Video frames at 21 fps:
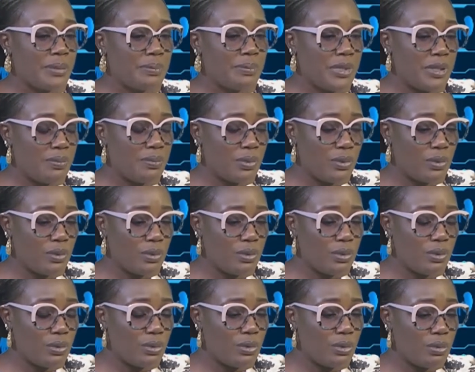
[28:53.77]
people
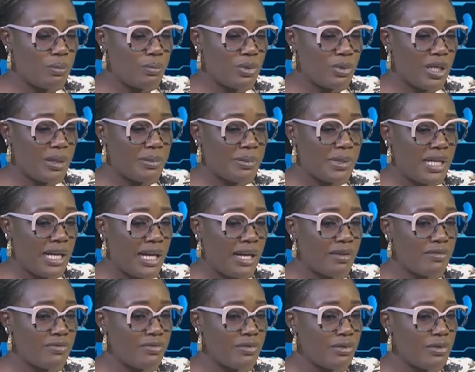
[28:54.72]
who probably
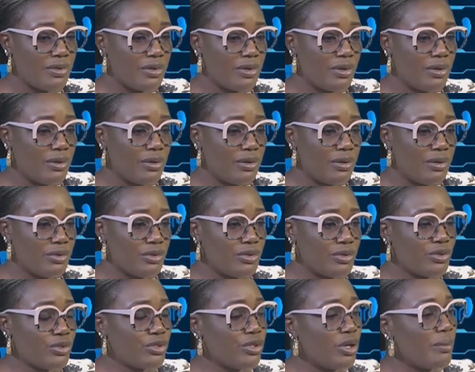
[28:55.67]
have
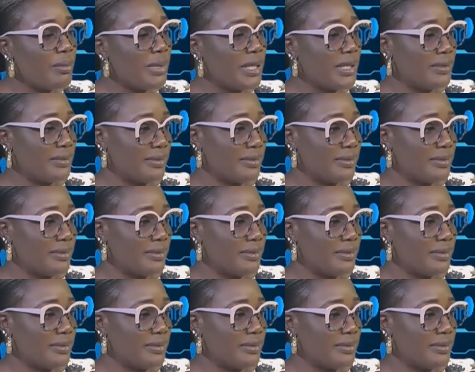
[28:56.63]
trauma,